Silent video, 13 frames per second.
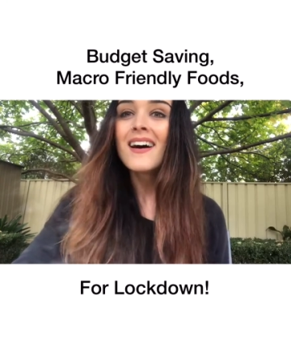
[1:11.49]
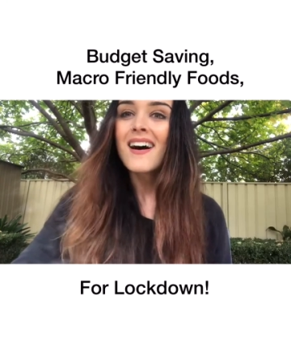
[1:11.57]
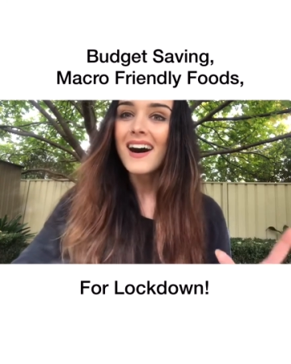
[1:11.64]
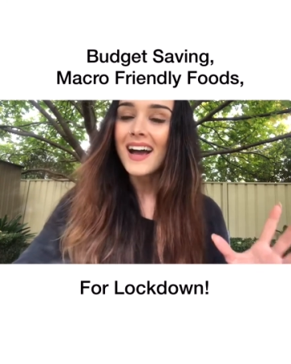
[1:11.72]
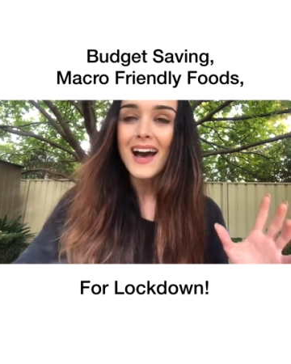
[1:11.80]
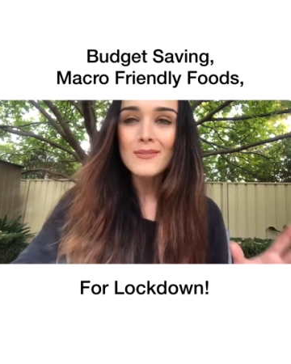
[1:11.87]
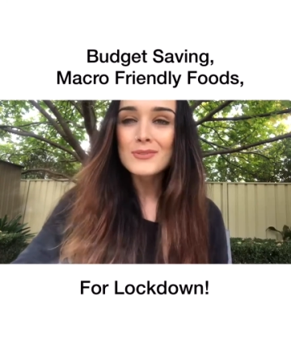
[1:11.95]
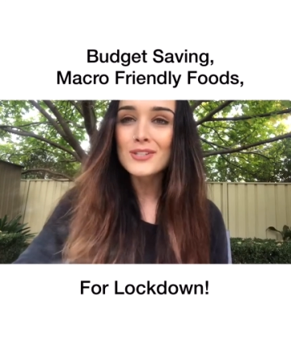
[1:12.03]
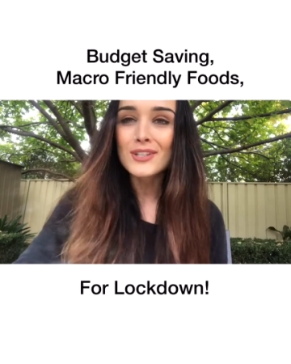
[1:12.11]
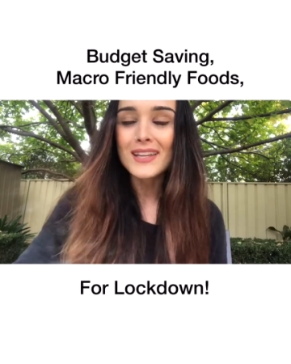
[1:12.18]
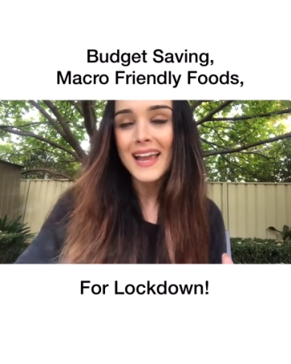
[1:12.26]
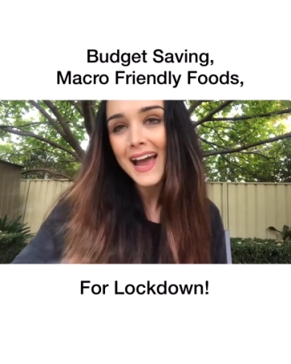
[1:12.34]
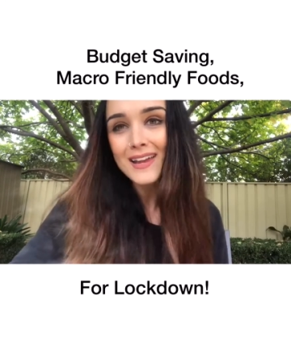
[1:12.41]
I
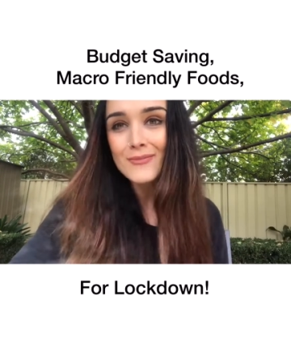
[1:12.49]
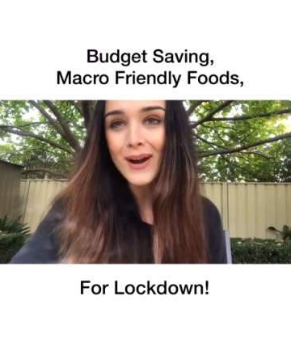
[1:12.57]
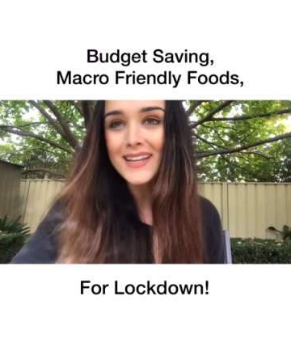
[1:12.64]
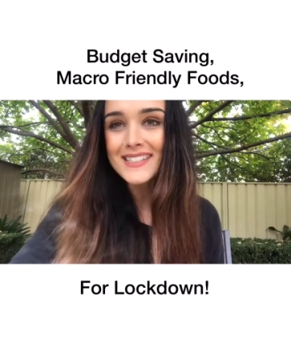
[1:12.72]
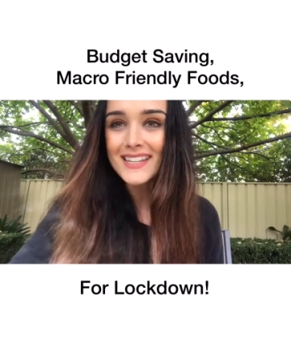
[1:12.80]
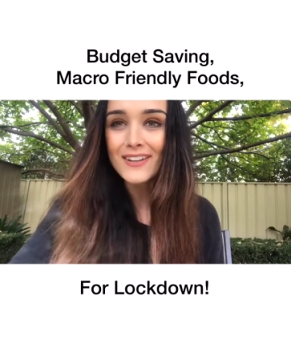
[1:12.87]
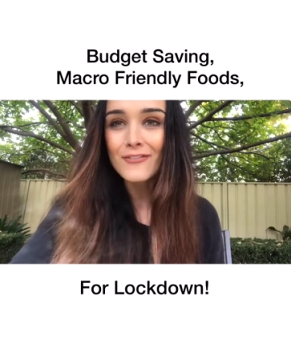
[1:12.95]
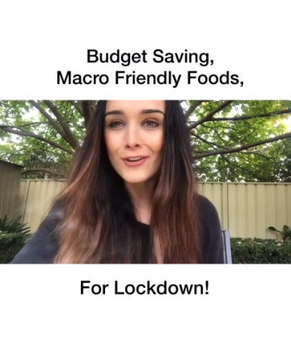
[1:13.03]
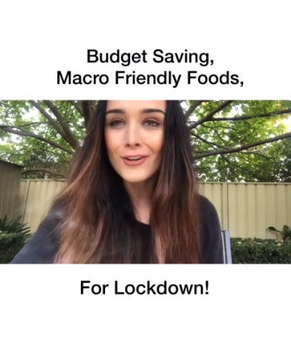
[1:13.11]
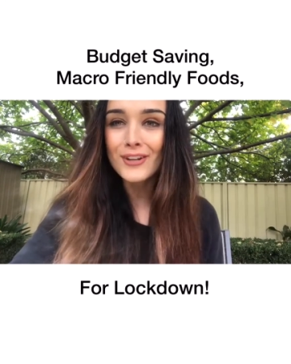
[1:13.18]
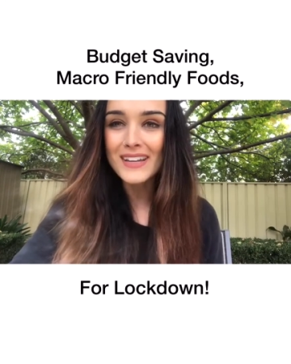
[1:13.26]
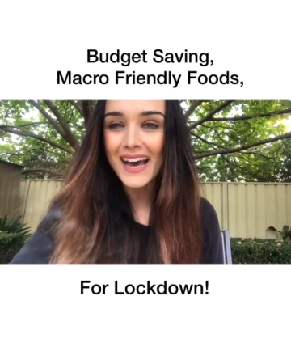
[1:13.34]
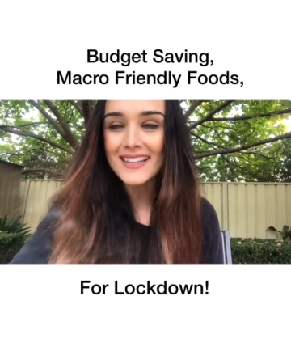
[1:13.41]
absolutely hate wasting
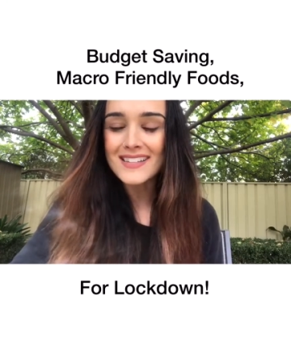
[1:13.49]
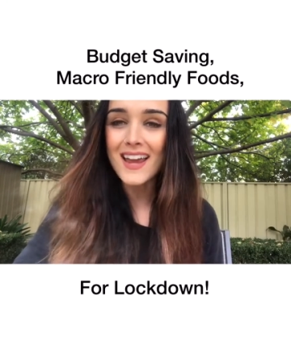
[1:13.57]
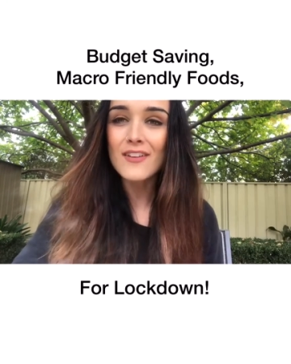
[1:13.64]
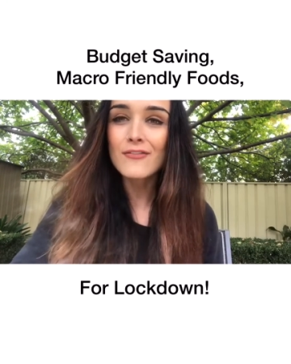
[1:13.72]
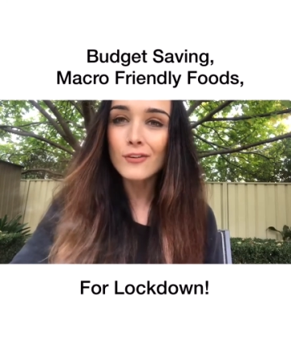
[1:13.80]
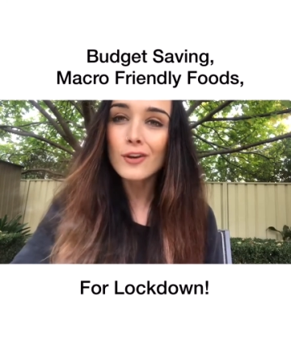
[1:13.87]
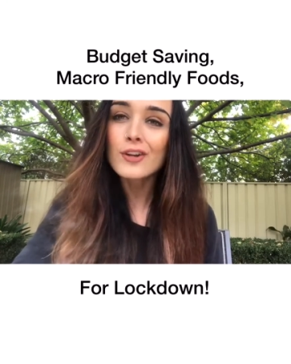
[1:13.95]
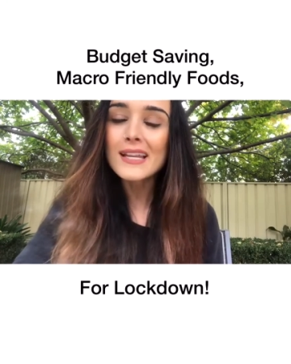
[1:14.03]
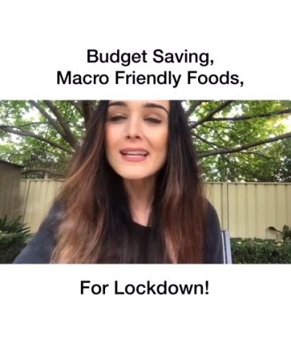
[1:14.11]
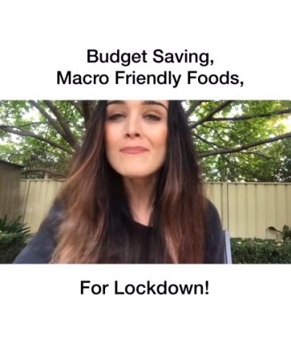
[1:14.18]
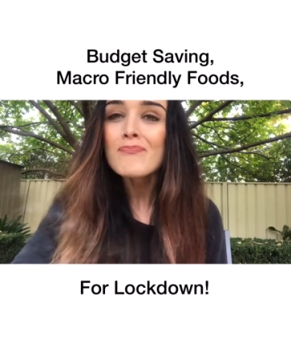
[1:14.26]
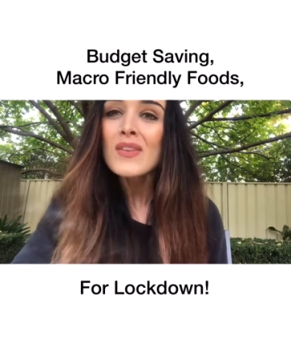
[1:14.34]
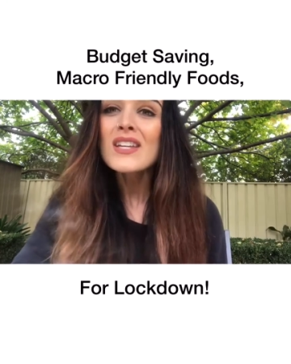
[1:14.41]
food as a foodie,
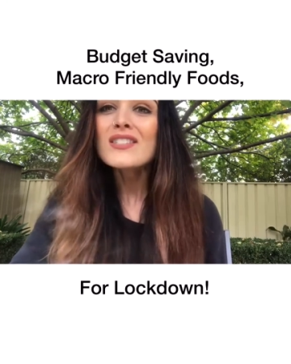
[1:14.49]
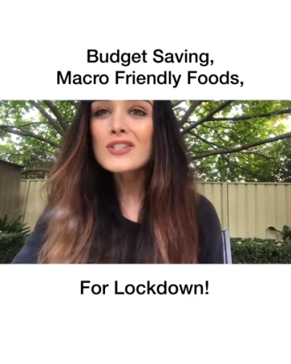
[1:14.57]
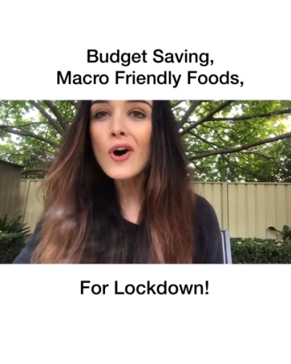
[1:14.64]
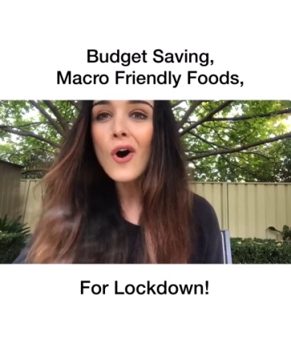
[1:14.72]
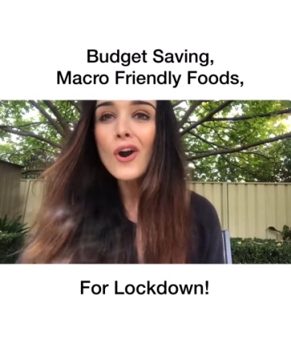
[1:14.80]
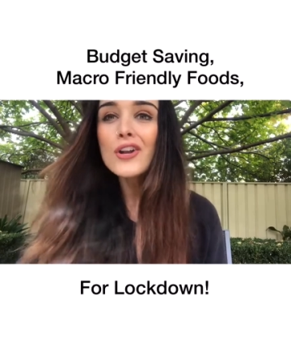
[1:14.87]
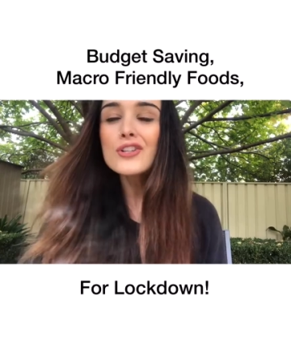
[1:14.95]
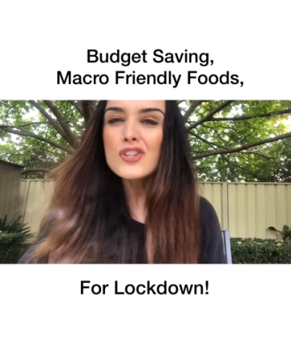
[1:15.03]
so